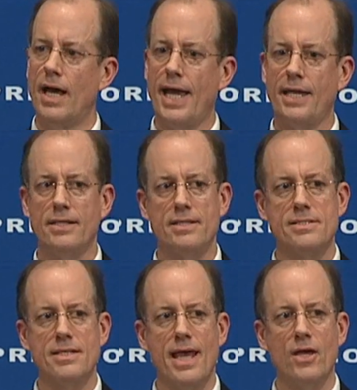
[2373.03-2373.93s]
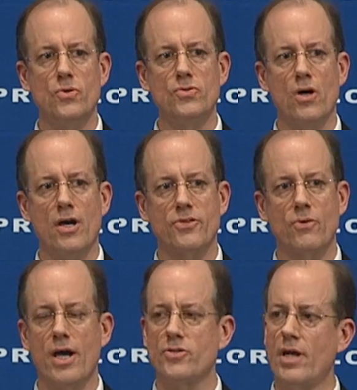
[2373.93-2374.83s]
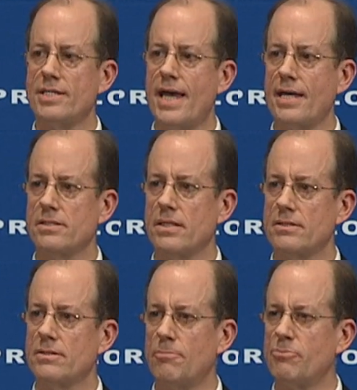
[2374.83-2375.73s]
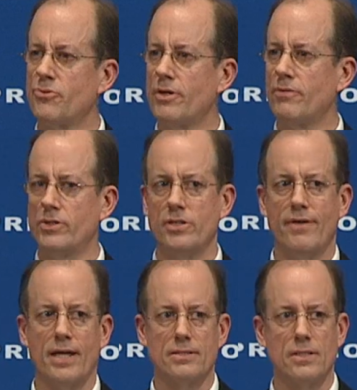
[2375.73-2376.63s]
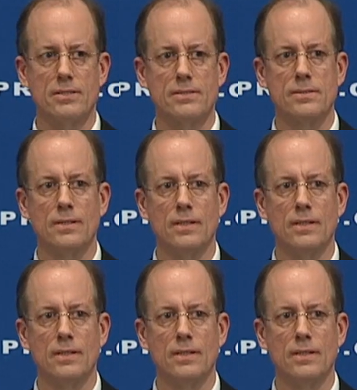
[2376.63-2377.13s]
I get to say who's authorized or has access, the privilege of access.